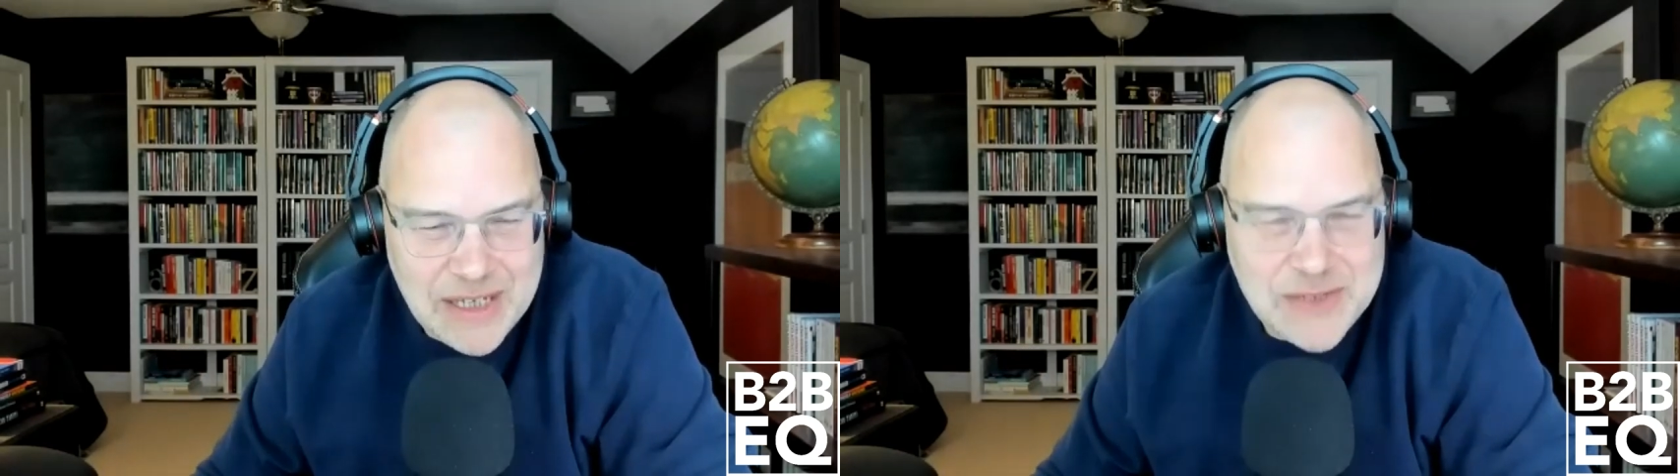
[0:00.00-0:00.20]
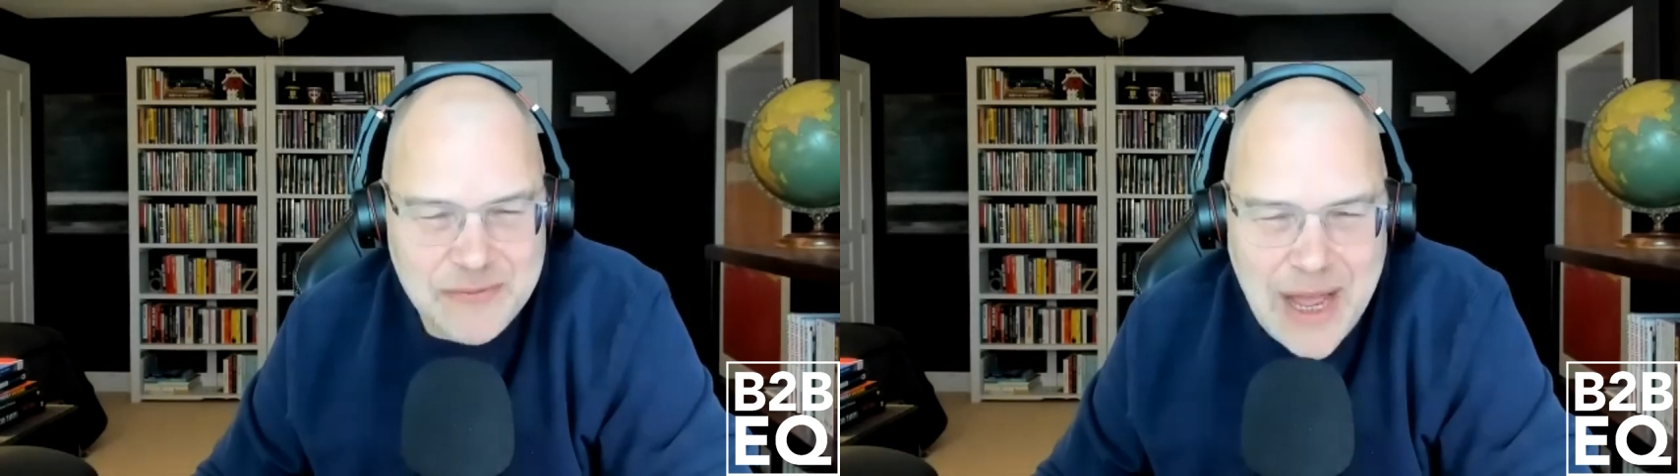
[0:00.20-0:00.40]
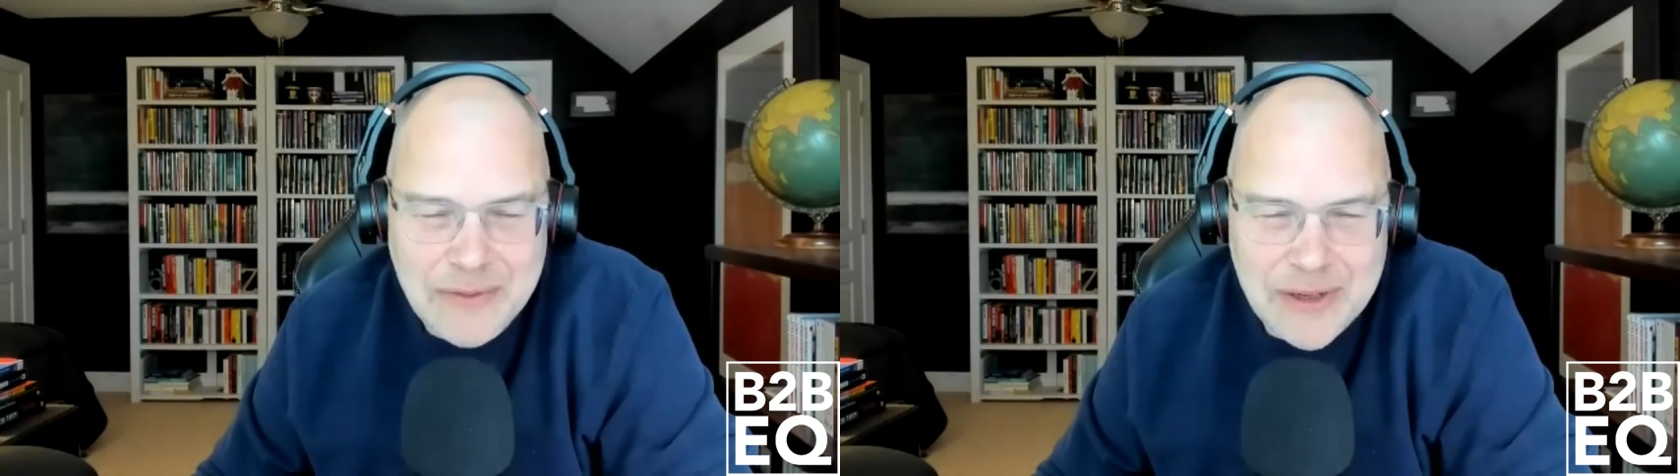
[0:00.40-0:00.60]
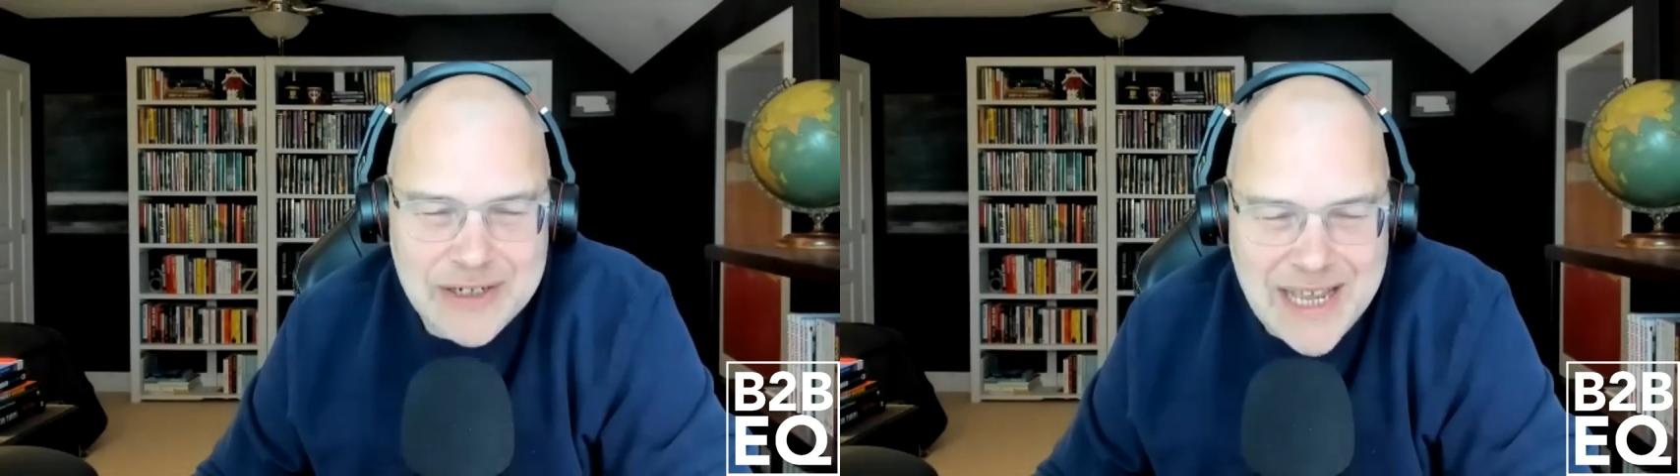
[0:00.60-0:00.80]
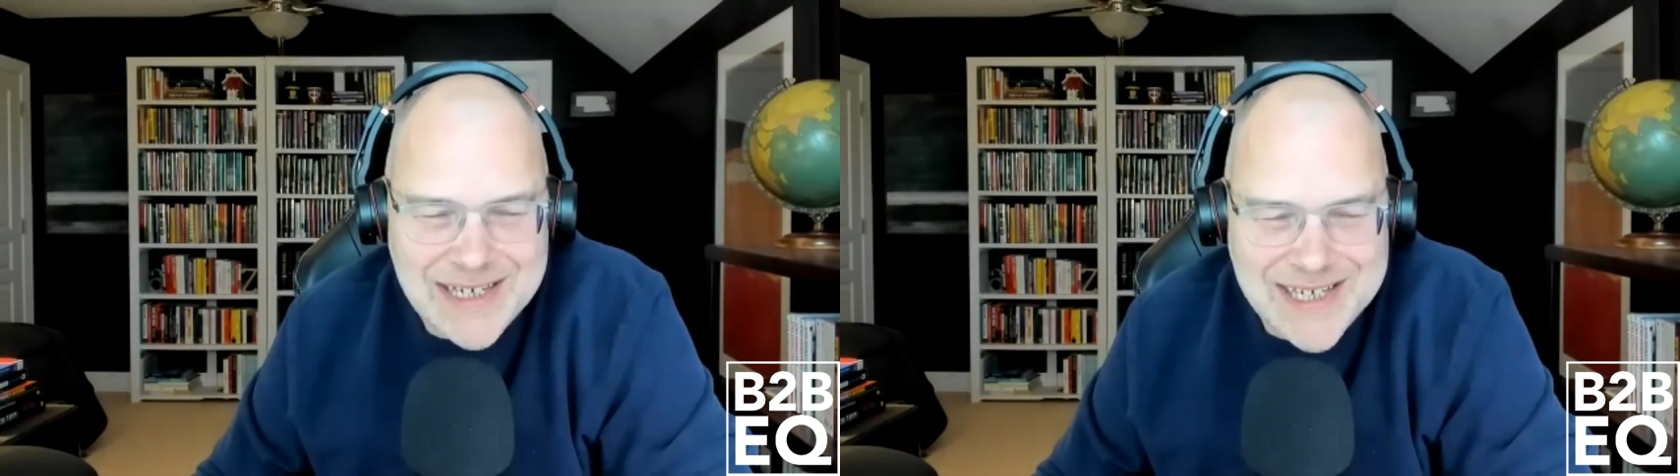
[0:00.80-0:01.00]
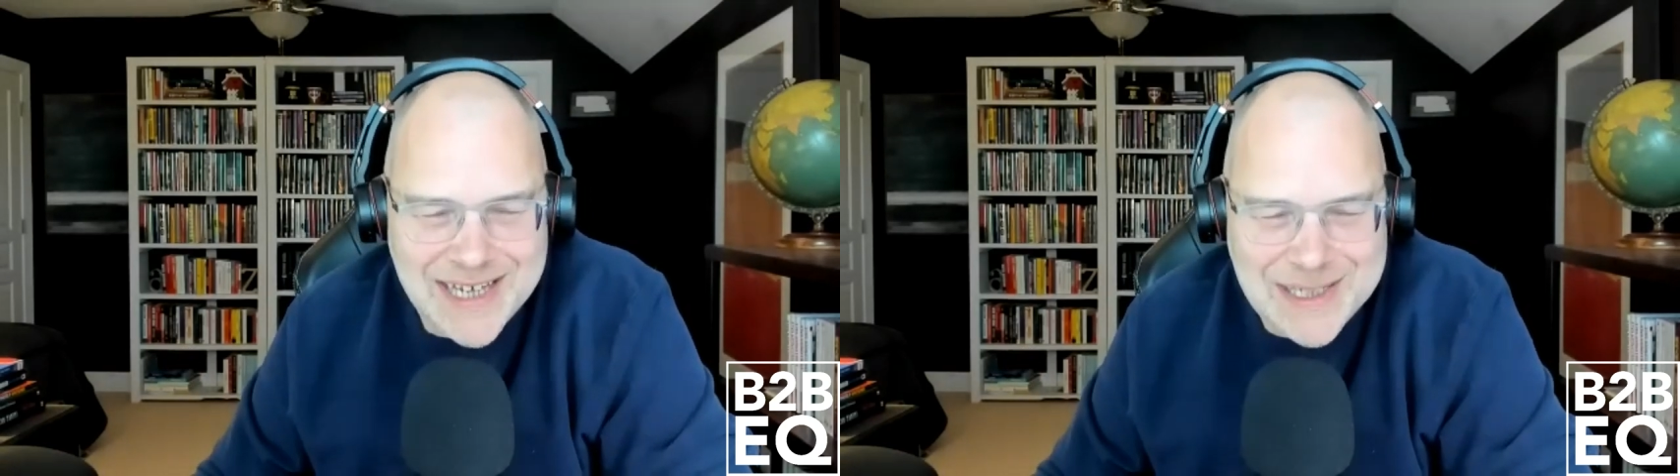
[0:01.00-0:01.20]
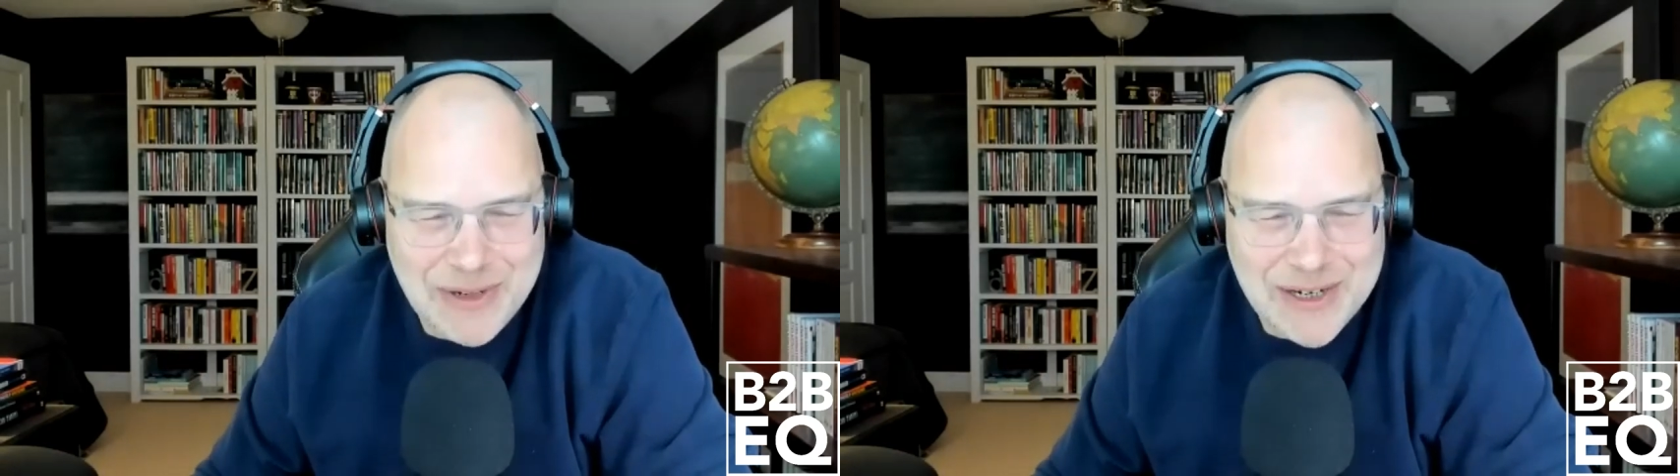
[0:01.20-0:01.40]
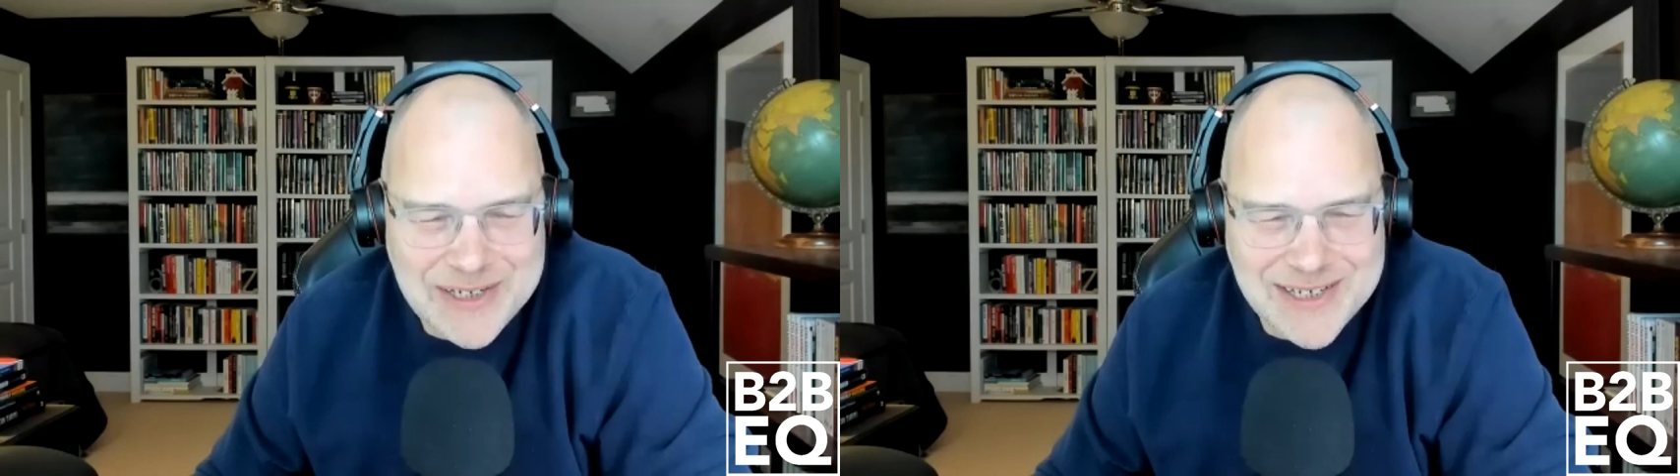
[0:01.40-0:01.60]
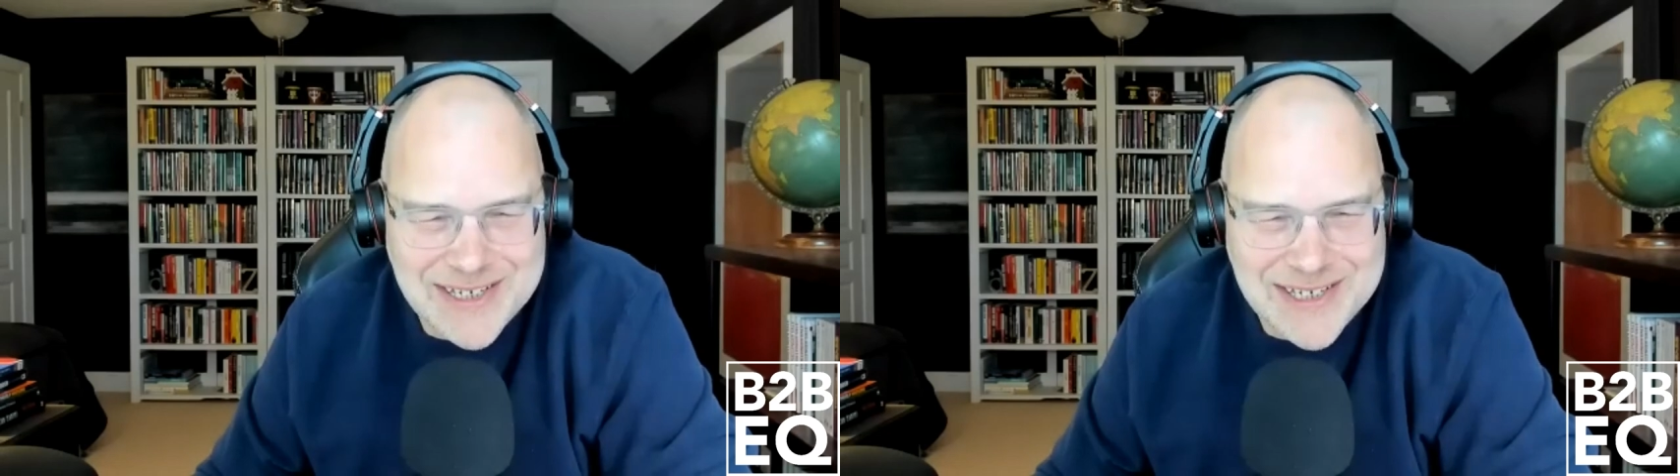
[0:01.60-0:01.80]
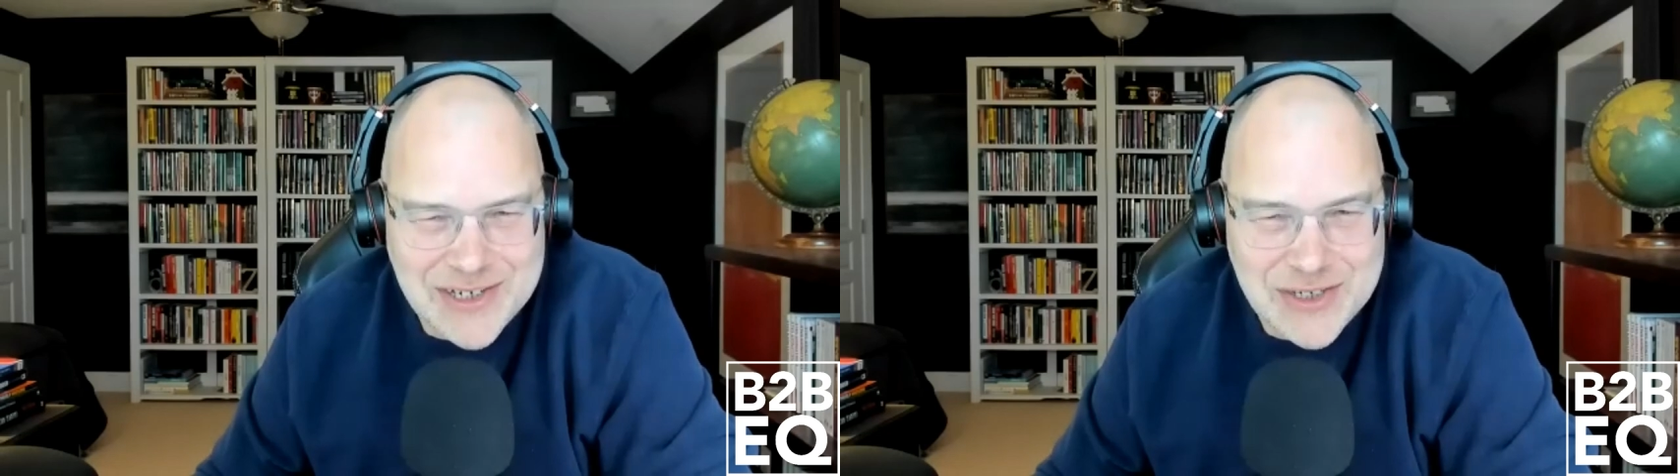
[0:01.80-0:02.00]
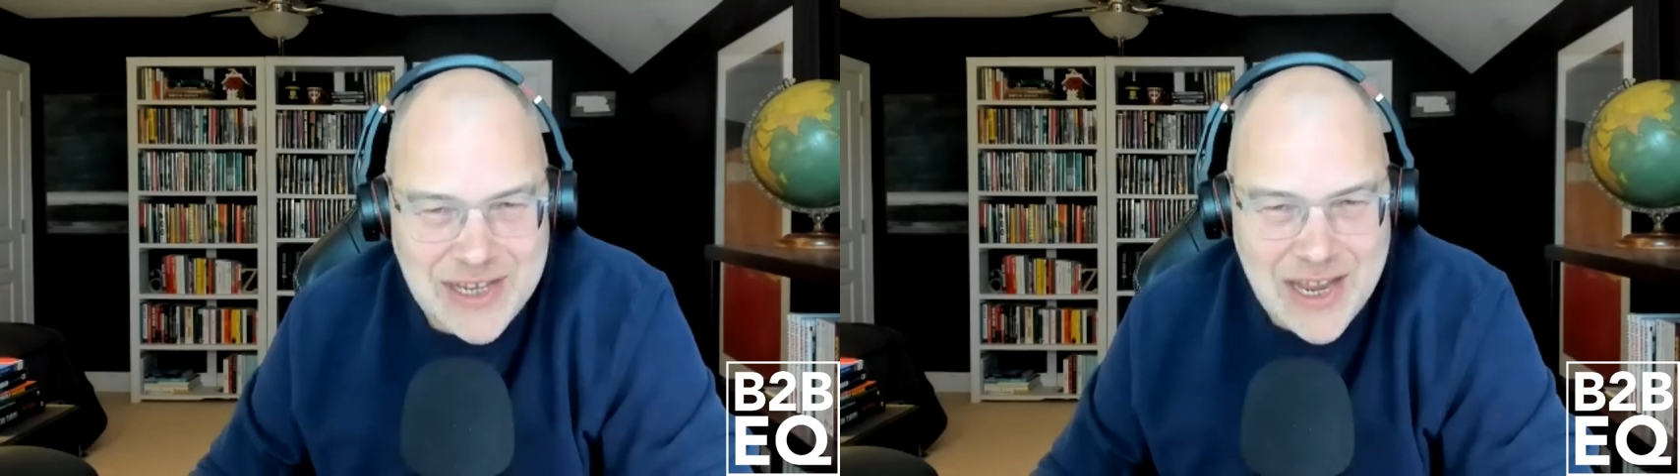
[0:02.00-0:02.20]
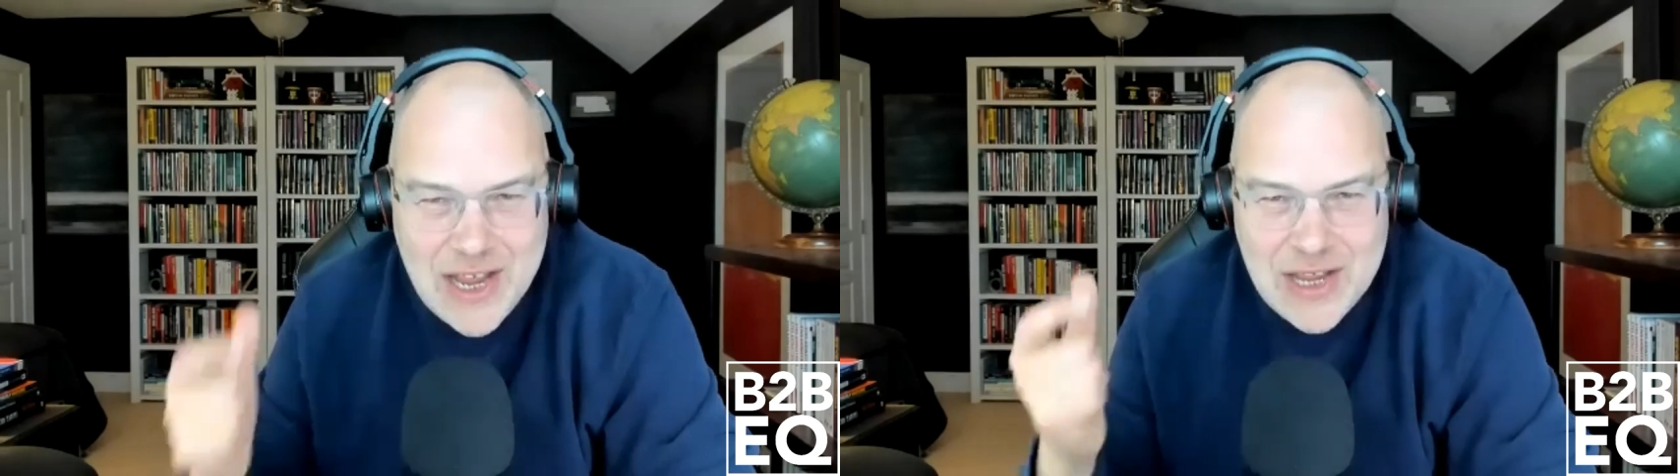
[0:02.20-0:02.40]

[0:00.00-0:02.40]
That's five hundred eighty-six purchase That's decisions.